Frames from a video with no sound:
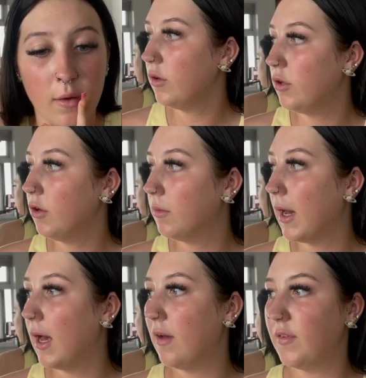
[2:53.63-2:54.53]
I do
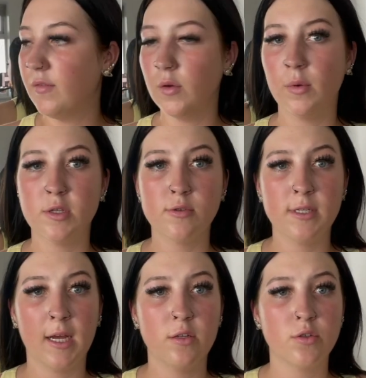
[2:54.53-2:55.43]
wear a Vivienne Westwood
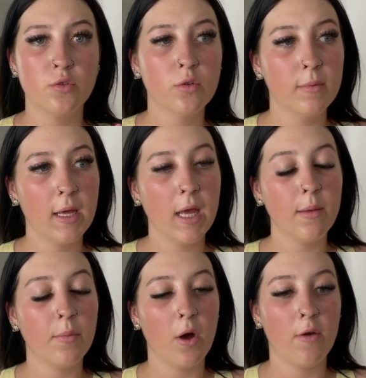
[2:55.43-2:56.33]
necklace
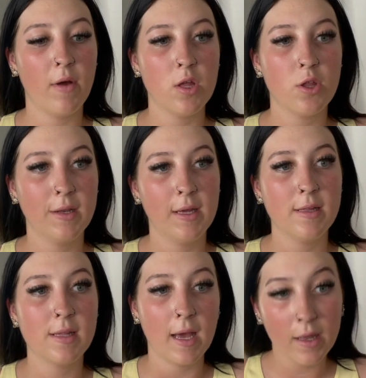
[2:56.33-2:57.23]
normally, but I've actually
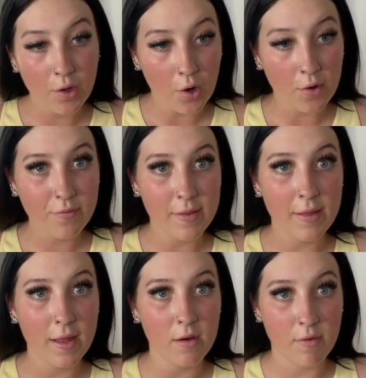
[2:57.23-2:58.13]
taken it off and
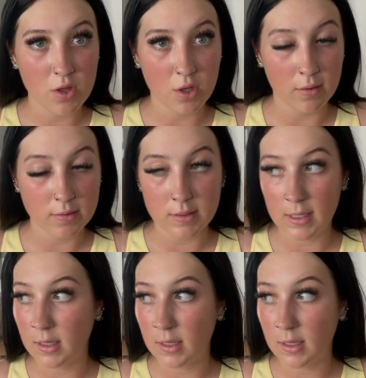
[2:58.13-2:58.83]
then I've actually lost it.